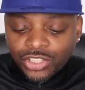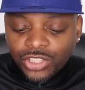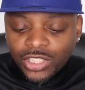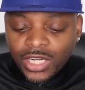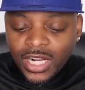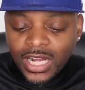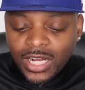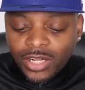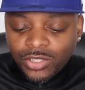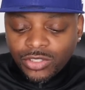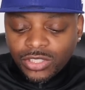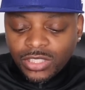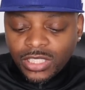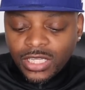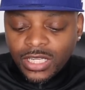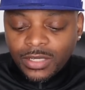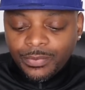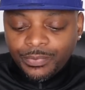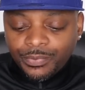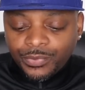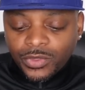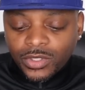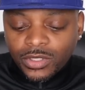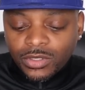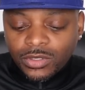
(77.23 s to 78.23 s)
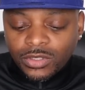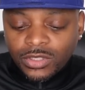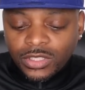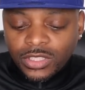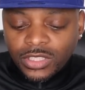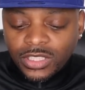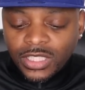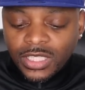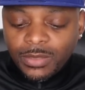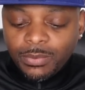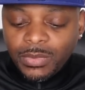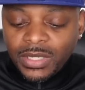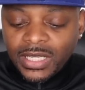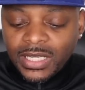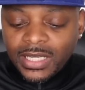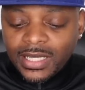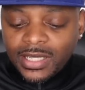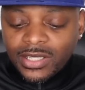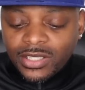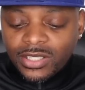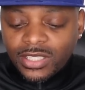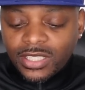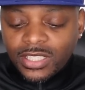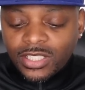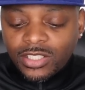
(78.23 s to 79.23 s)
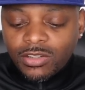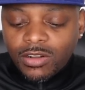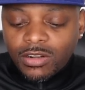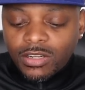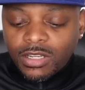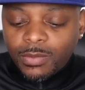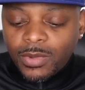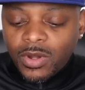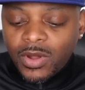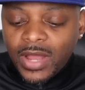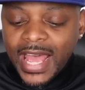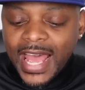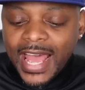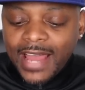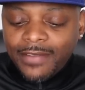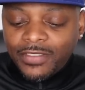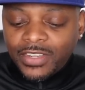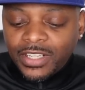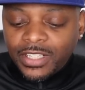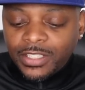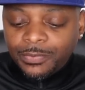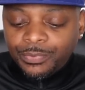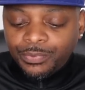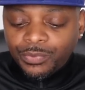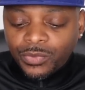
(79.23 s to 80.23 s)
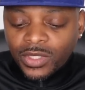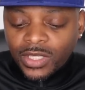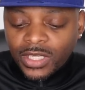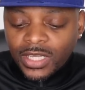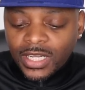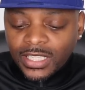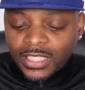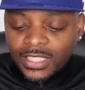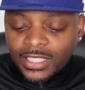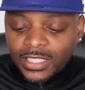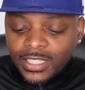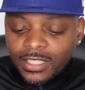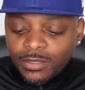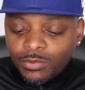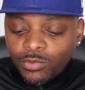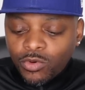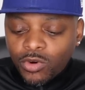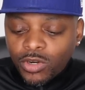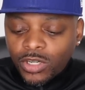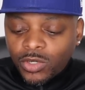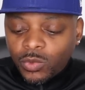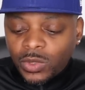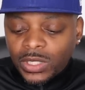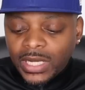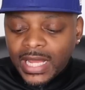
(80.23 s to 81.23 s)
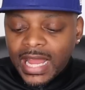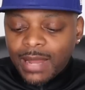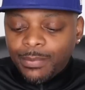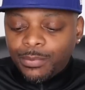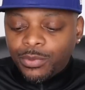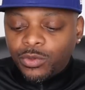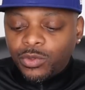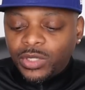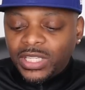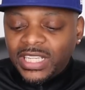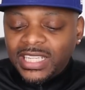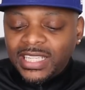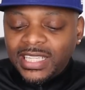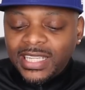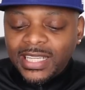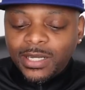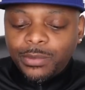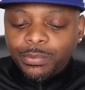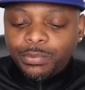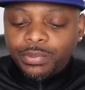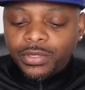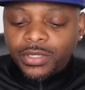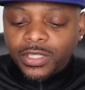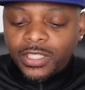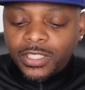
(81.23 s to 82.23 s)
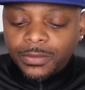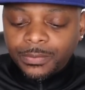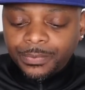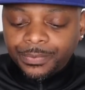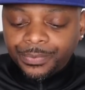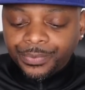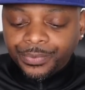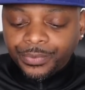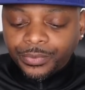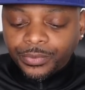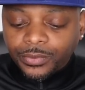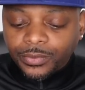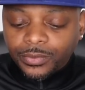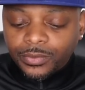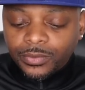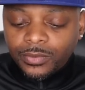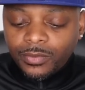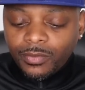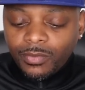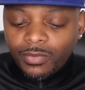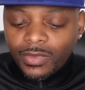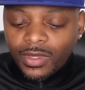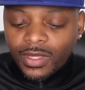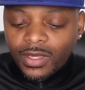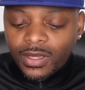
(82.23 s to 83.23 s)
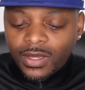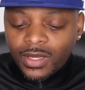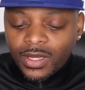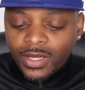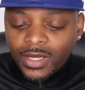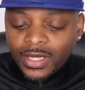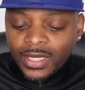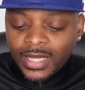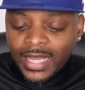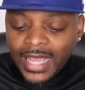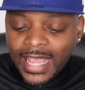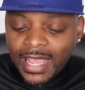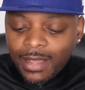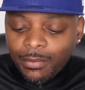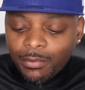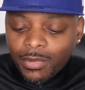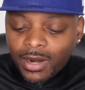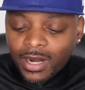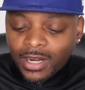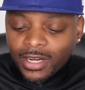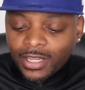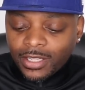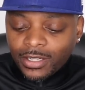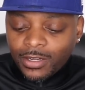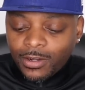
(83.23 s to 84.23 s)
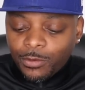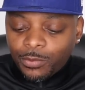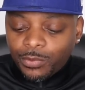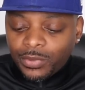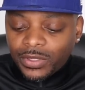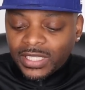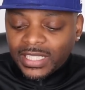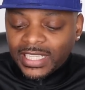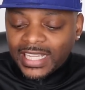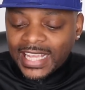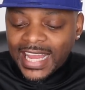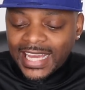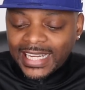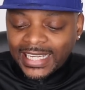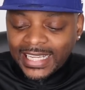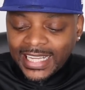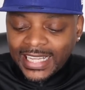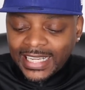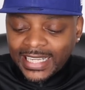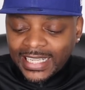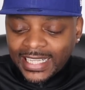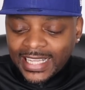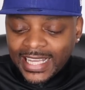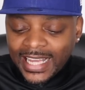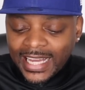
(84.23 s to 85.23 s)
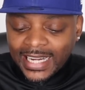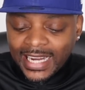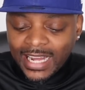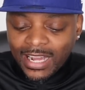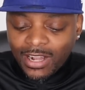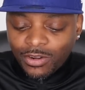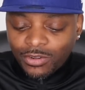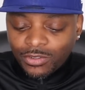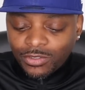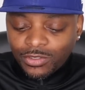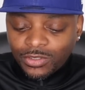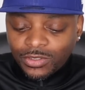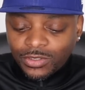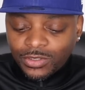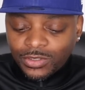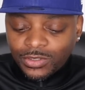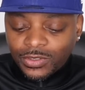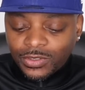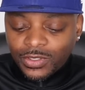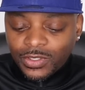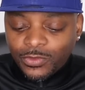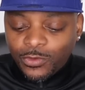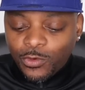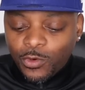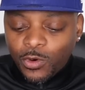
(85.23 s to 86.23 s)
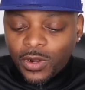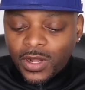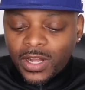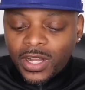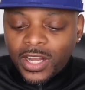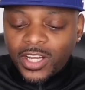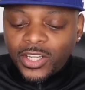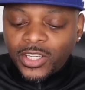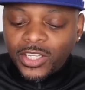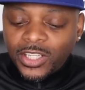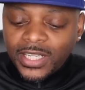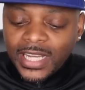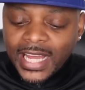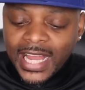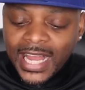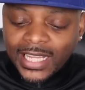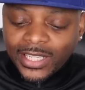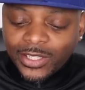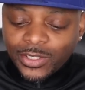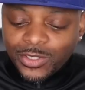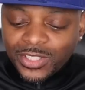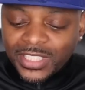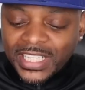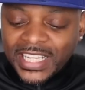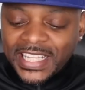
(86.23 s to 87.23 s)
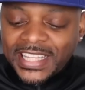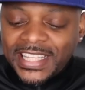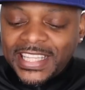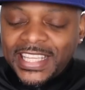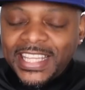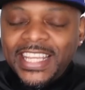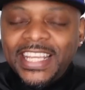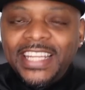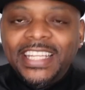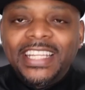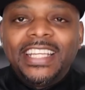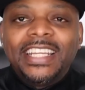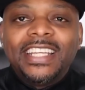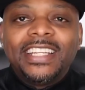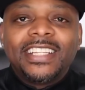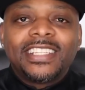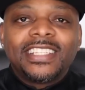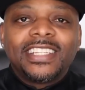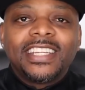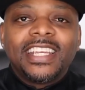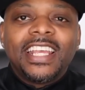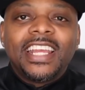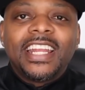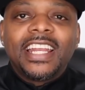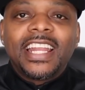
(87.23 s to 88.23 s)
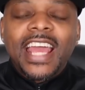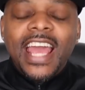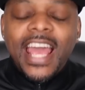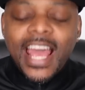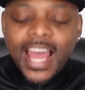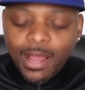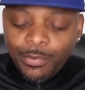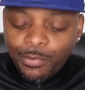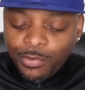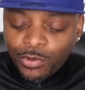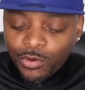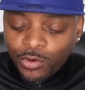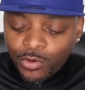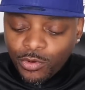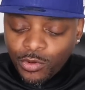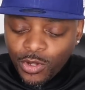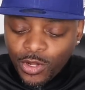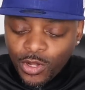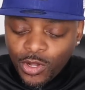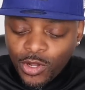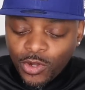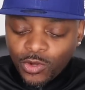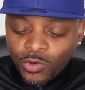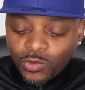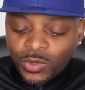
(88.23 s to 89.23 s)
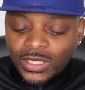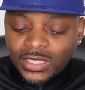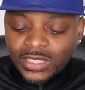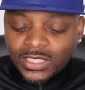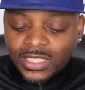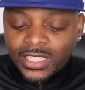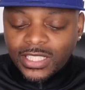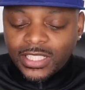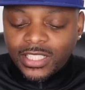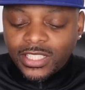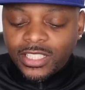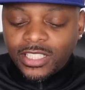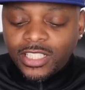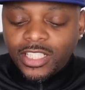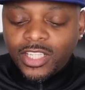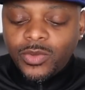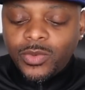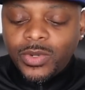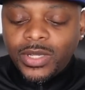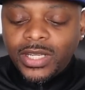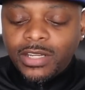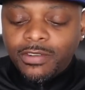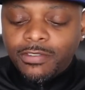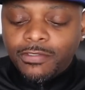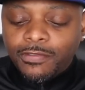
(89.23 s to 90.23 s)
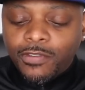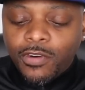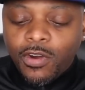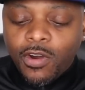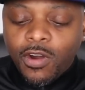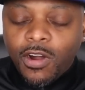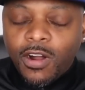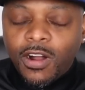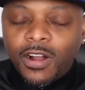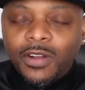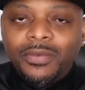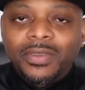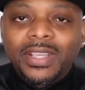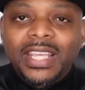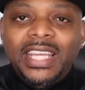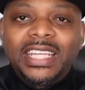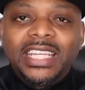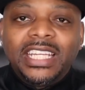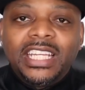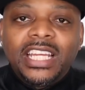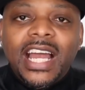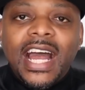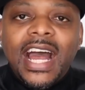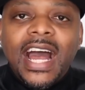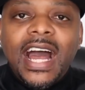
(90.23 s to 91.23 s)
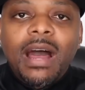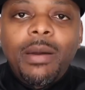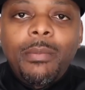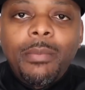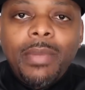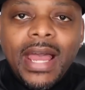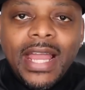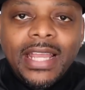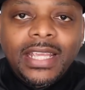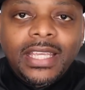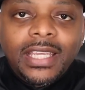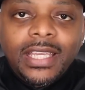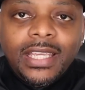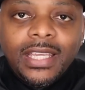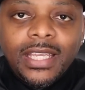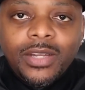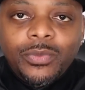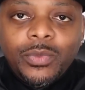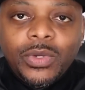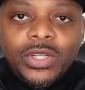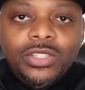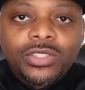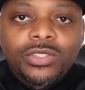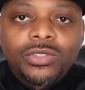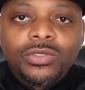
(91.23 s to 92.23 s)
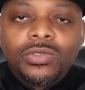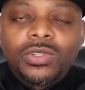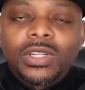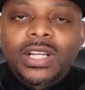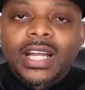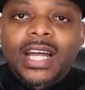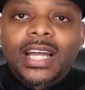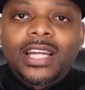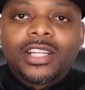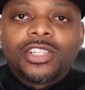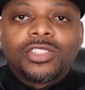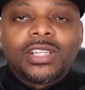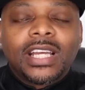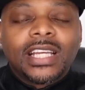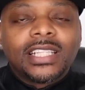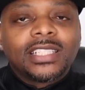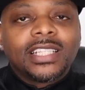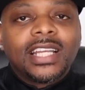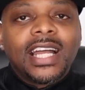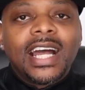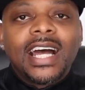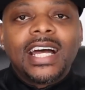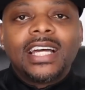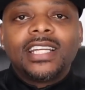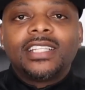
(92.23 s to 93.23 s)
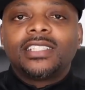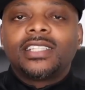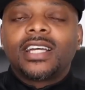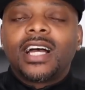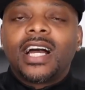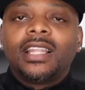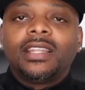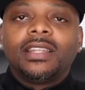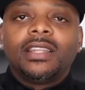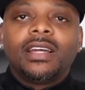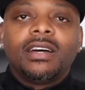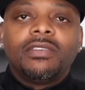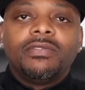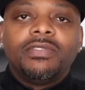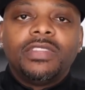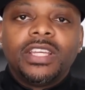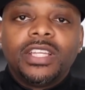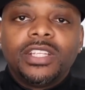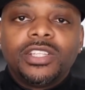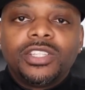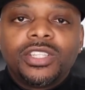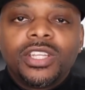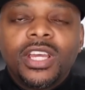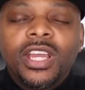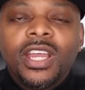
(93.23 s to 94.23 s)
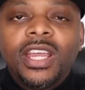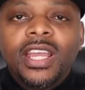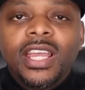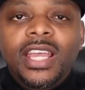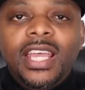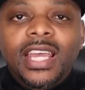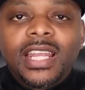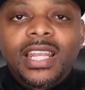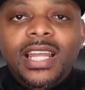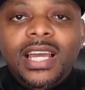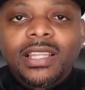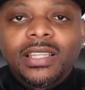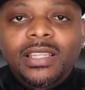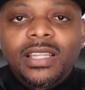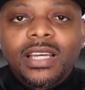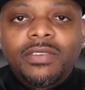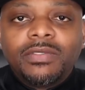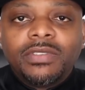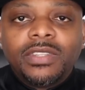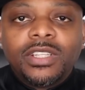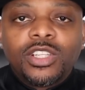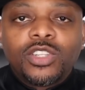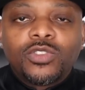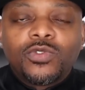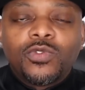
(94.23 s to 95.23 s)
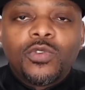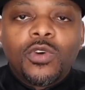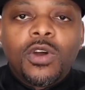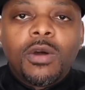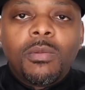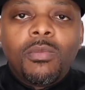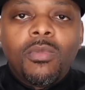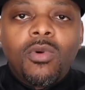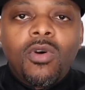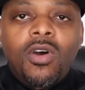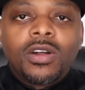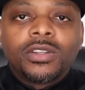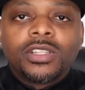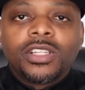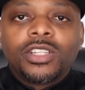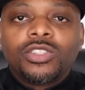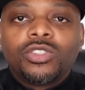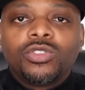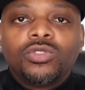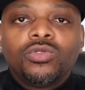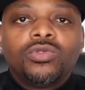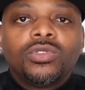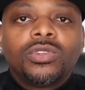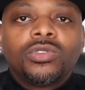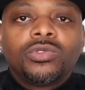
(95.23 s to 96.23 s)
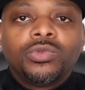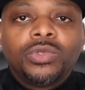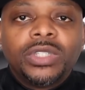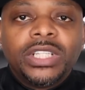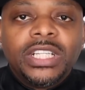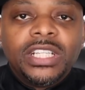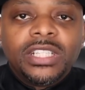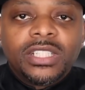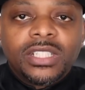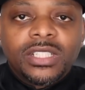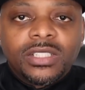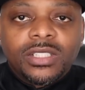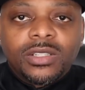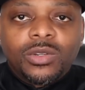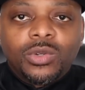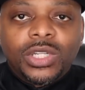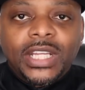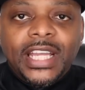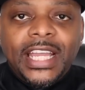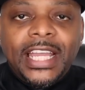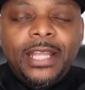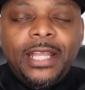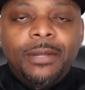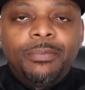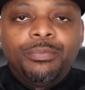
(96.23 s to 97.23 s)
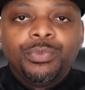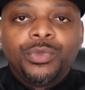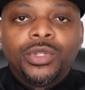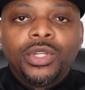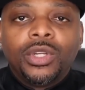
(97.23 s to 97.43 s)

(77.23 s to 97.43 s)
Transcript: Charles sent me this. He talked about having a good morning with Apple. He did a put at market open, got in and got out for a $100. And then he seen Apple was continuing to fall and he hopped back in with two contracts. Guys, I love this. And I love this for a multitude of reasons, okay?